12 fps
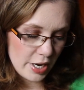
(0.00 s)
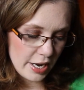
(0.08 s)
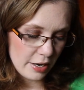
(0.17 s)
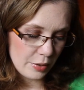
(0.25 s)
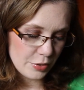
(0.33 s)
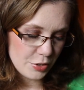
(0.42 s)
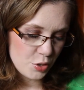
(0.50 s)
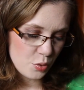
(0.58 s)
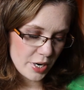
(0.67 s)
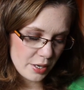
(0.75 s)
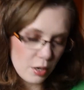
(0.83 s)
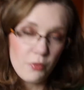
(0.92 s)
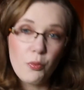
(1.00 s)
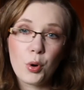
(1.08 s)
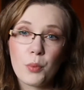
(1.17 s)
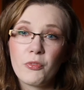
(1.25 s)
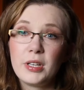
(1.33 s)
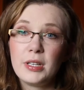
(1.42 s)
in 20
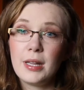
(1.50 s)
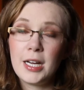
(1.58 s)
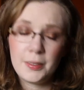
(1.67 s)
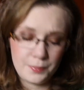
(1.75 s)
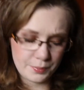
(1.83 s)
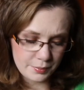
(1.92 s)
Warm Vanilla.